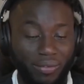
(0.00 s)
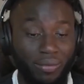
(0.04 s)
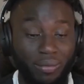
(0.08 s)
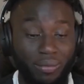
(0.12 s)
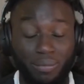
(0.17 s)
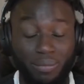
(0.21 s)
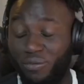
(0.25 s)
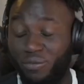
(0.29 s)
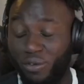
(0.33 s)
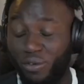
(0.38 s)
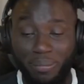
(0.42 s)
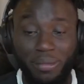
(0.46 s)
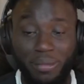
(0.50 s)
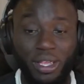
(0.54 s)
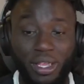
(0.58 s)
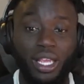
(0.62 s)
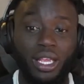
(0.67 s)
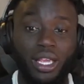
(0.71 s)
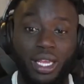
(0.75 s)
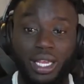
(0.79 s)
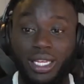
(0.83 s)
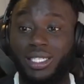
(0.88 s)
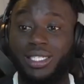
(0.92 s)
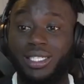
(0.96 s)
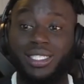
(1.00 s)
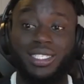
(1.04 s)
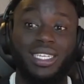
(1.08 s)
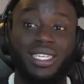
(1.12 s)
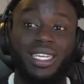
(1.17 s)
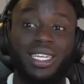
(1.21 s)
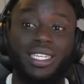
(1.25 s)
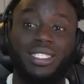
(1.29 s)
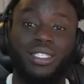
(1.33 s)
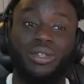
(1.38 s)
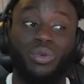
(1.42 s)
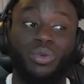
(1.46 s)
for me in a
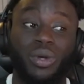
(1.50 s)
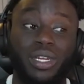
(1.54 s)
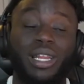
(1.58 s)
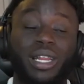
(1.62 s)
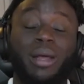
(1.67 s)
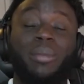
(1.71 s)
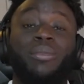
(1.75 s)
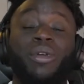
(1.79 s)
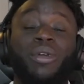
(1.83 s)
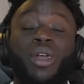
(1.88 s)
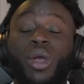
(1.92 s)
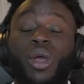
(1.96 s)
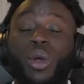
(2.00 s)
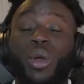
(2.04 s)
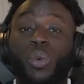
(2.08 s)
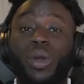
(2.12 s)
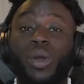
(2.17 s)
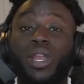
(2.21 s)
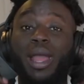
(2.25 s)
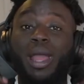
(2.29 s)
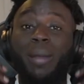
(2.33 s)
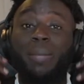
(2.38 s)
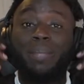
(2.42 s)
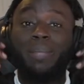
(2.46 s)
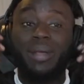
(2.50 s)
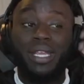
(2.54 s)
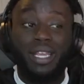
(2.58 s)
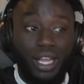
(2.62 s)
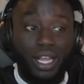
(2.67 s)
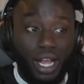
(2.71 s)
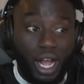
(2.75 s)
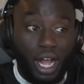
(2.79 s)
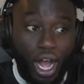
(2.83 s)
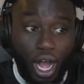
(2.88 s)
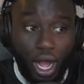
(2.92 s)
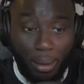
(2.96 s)
sense, when I'm when I
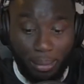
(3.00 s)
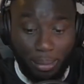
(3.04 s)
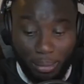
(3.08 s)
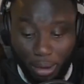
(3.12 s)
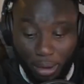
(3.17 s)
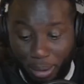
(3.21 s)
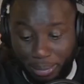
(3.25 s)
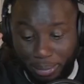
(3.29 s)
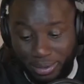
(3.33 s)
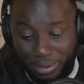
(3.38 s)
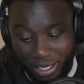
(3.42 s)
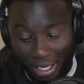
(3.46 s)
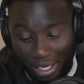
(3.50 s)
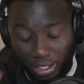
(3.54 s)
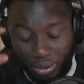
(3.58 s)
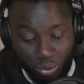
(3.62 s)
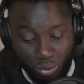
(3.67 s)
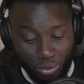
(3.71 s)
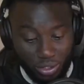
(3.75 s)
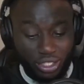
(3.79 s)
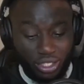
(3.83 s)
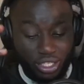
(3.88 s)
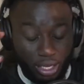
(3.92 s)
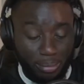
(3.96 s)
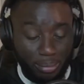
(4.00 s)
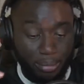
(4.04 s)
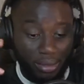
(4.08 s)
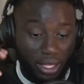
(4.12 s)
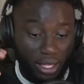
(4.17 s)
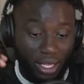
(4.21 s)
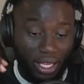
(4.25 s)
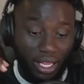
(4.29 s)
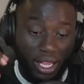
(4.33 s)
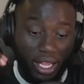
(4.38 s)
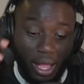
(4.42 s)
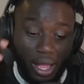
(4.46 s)
become obsessed with something,